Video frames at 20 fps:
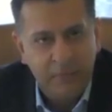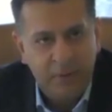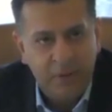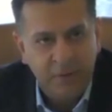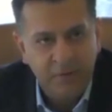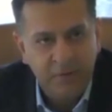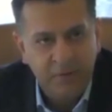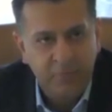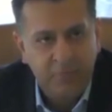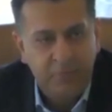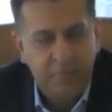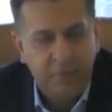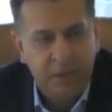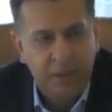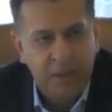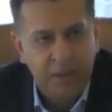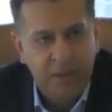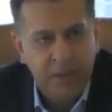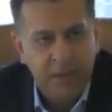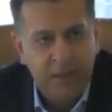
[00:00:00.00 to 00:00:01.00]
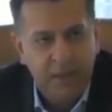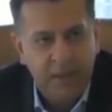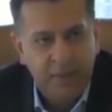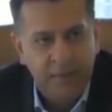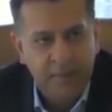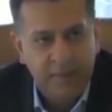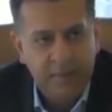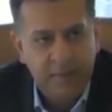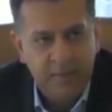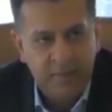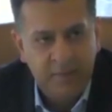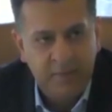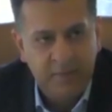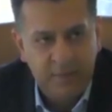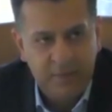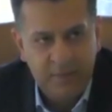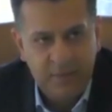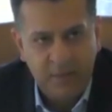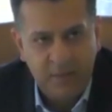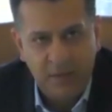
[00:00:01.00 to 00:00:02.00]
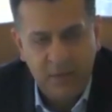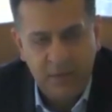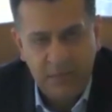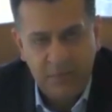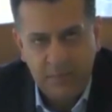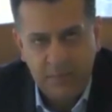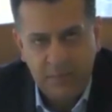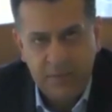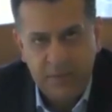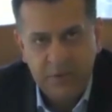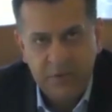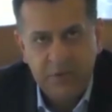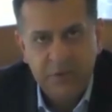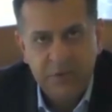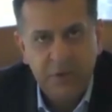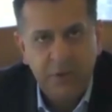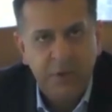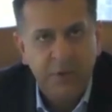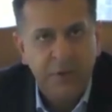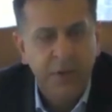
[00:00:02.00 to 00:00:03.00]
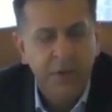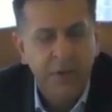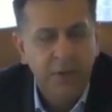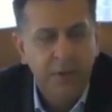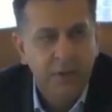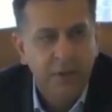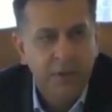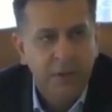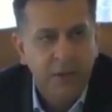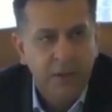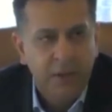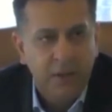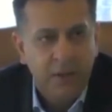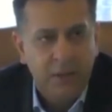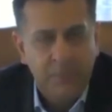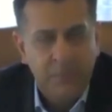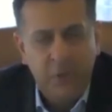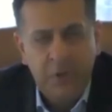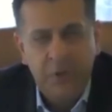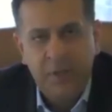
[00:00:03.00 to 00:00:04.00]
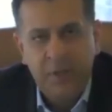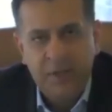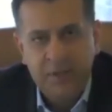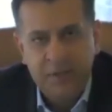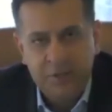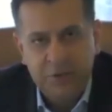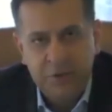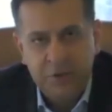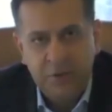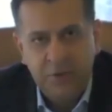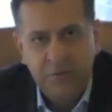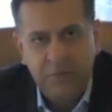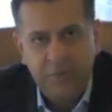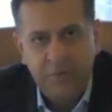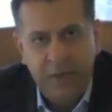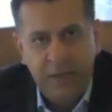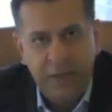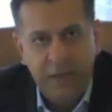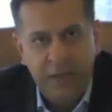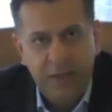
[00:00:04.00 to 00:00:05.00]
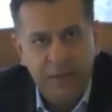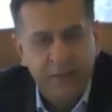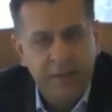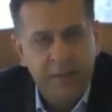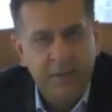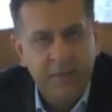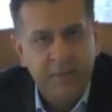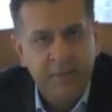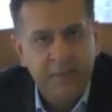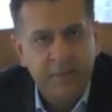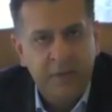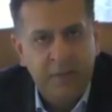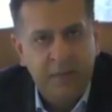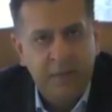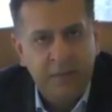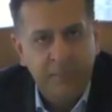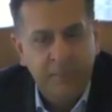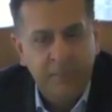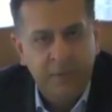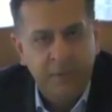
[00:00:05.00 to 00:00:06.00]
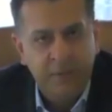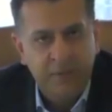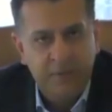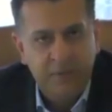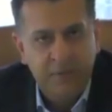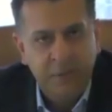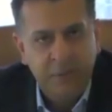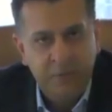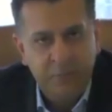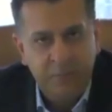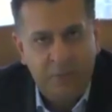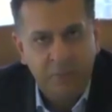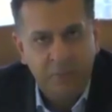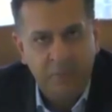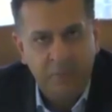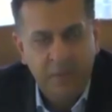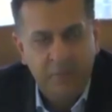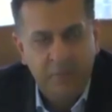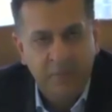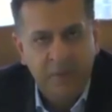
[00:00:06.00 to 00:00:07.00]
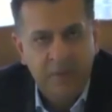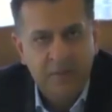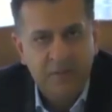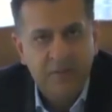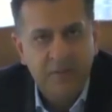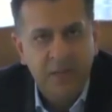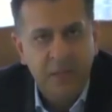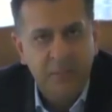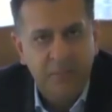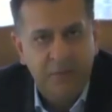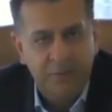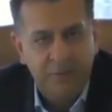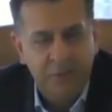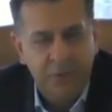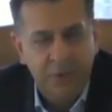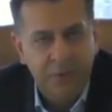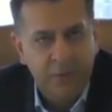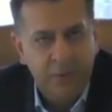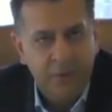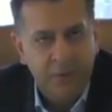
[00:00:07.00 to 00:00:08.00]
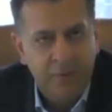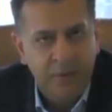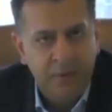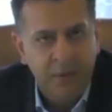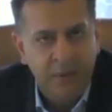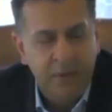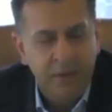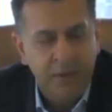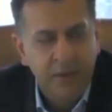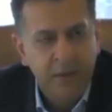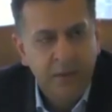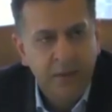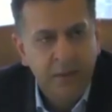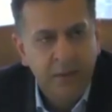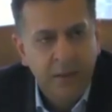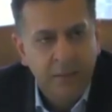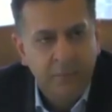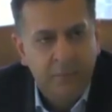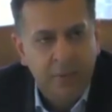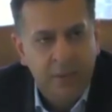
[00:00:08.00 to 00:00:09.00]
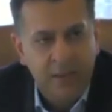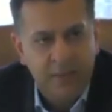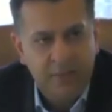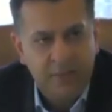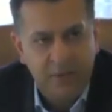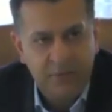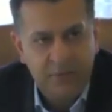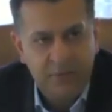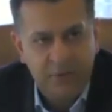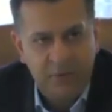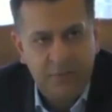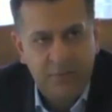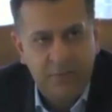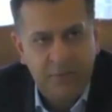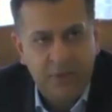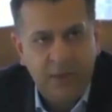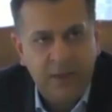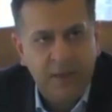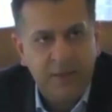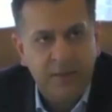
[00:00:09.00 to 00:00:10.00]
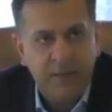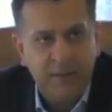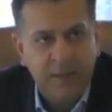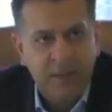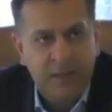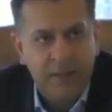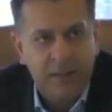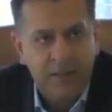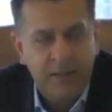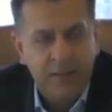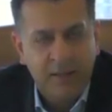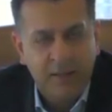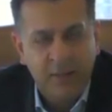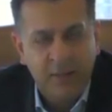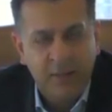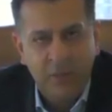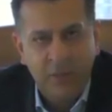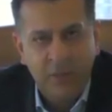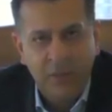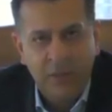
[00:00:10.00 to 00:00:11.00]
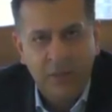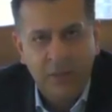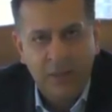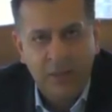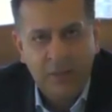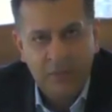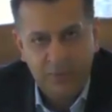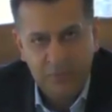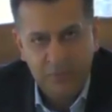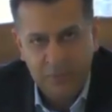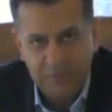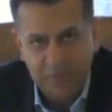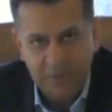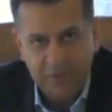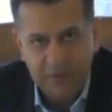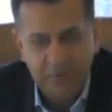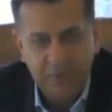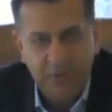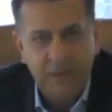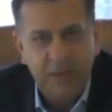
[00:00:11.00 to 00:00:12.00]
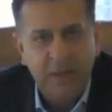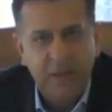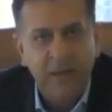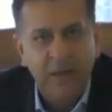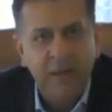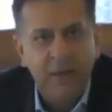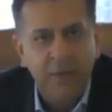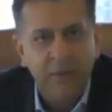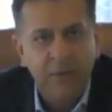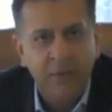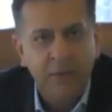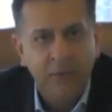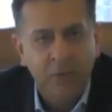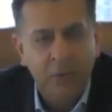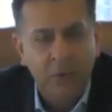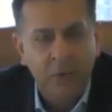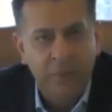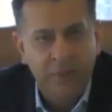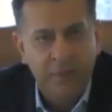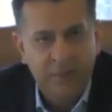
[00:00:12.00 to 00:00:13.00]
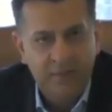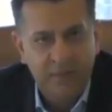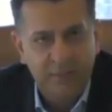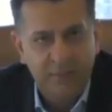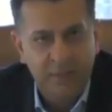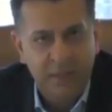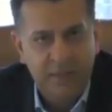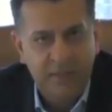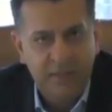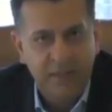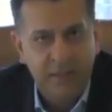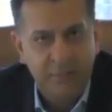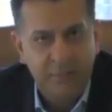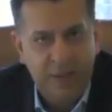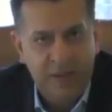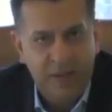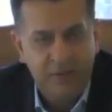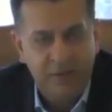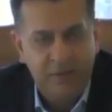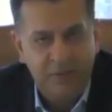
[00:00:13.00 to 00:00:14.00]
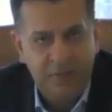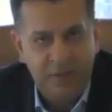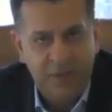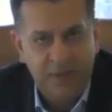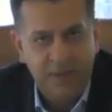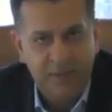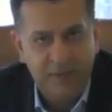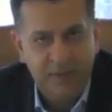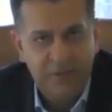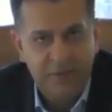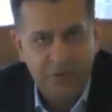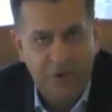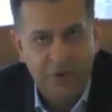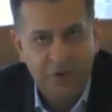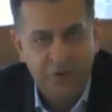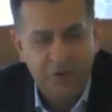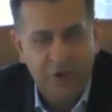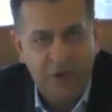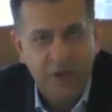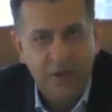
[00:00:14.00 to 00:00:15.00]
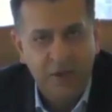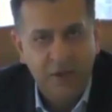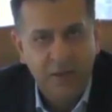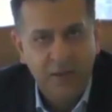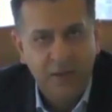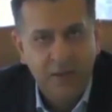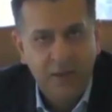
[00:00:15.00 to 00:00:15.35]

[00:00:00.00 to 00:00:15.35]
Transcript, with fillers: months, but I think this is the start of a major journey. Democratization of AI is uh, is is probably the biggest theme of 2023. But let's also not forget that uh, you know as human beings we tend to overestimate the impact of tech in the short run